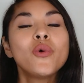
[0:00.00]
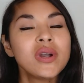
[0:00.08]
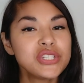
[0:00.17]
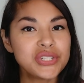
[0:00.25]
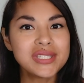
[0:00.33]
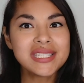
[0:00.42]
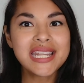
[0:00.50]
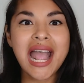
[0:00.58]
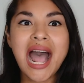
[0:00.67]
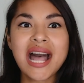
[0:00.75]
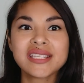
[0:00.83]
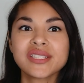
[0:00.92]
Questions to
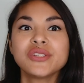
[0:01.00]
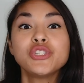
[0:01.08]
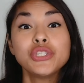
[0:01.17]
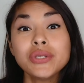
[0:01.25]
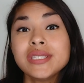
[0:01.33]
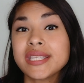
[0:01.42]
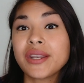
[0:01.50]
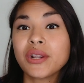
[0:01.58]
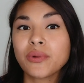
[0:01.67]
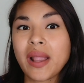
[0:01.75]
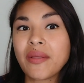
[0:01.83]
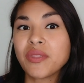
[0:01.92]
ask should
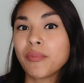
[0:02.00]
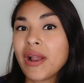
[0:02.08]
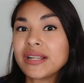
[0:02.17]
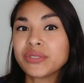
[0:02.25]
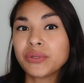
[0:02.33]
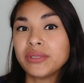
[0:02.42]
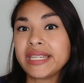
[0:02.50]
center around the practical